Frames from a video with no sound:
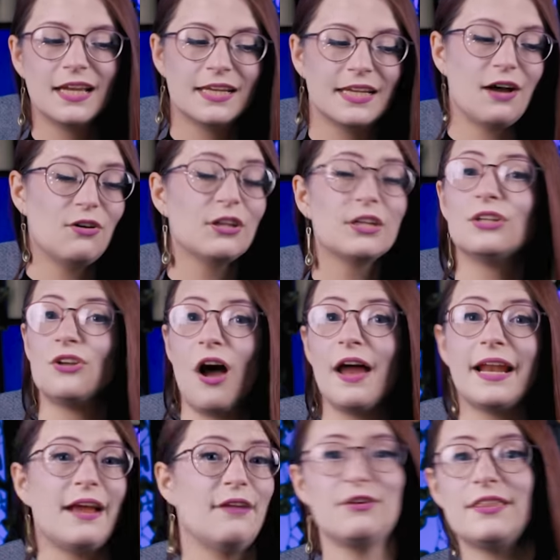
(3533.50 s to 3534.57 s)
Now,
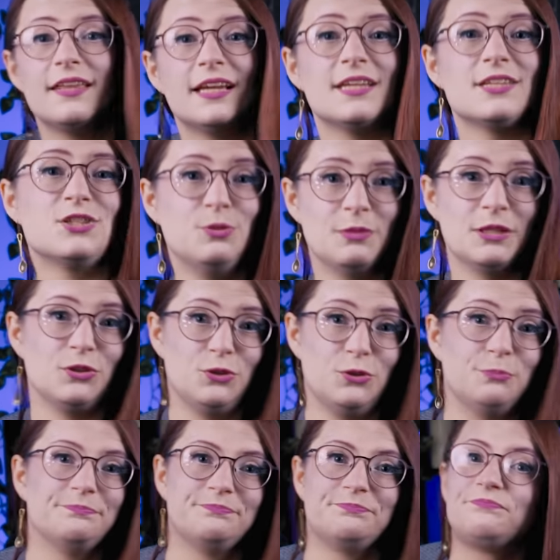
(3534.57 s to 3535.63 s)
not everything is doom and gloom.
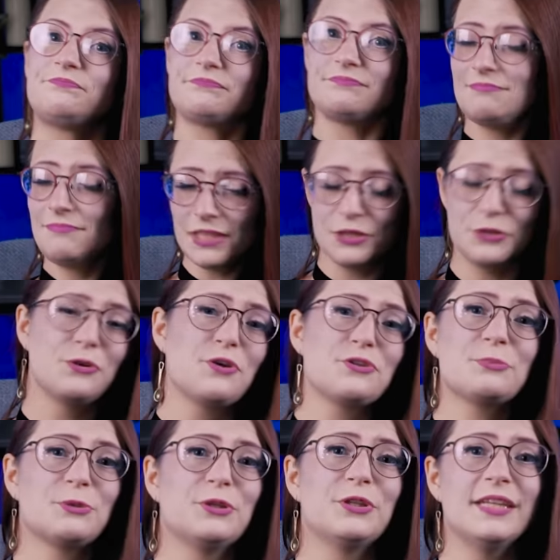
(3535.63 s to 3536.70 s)
There are
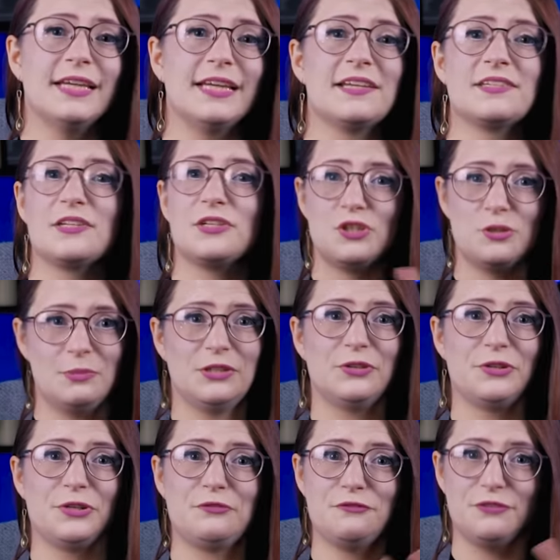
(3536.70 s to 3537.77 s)
some good things to be
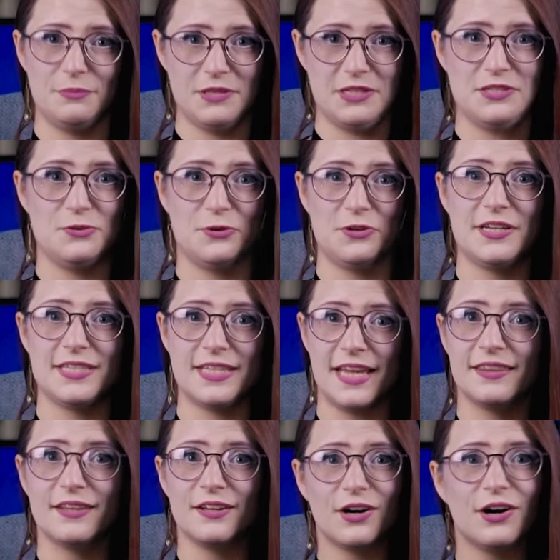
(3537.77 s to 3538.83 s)
learned from these stories,
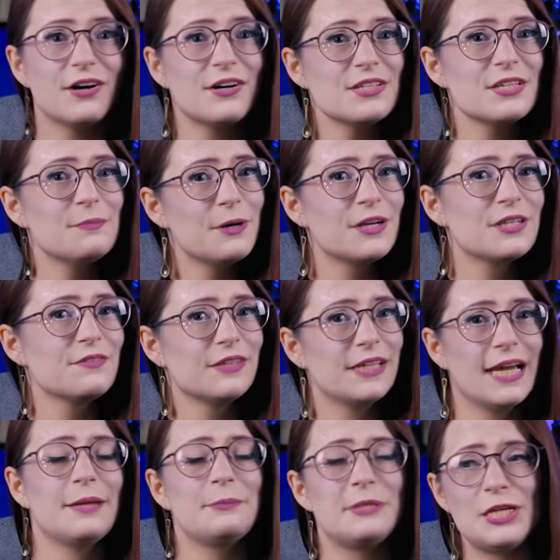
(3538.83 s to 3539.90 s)
and there are some parts of the
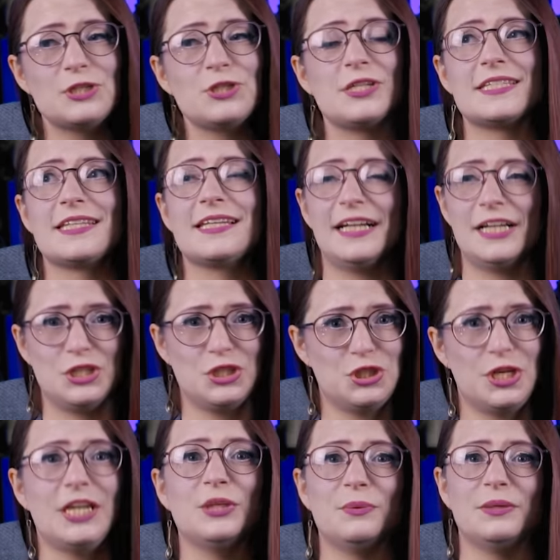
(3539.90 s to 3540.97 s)
adaptations that I
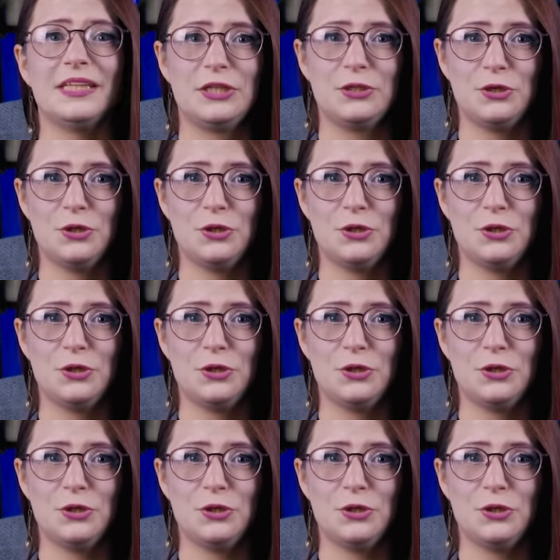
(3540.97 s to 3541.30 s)
genuinely